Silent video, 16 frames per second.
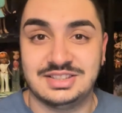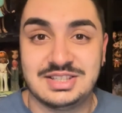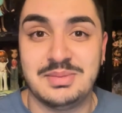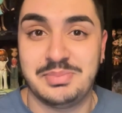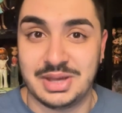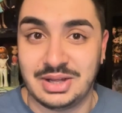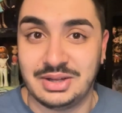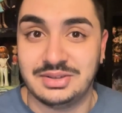to
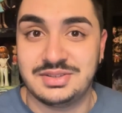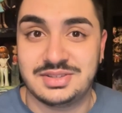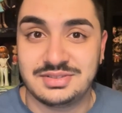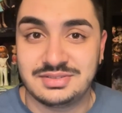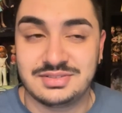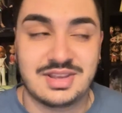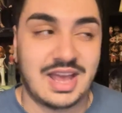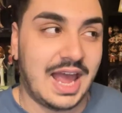build
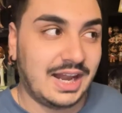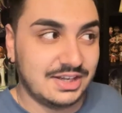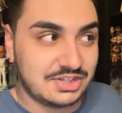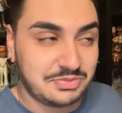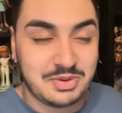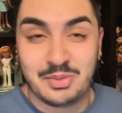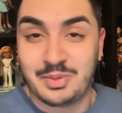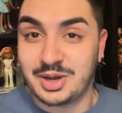and it's
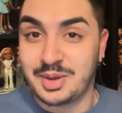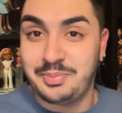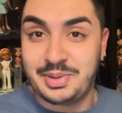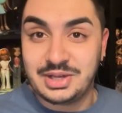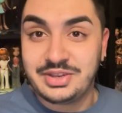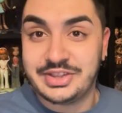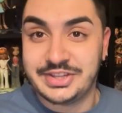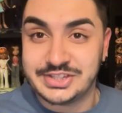gonna be a while to
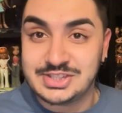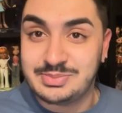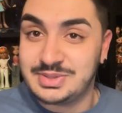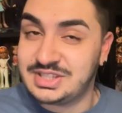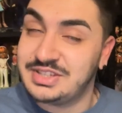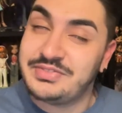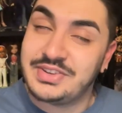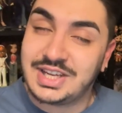build this
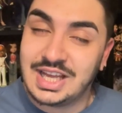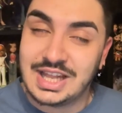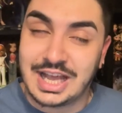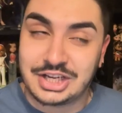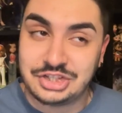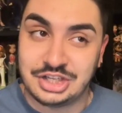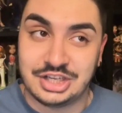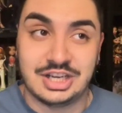specific
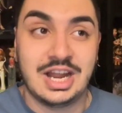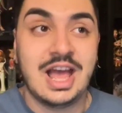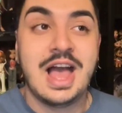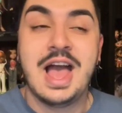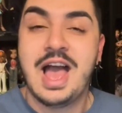collection.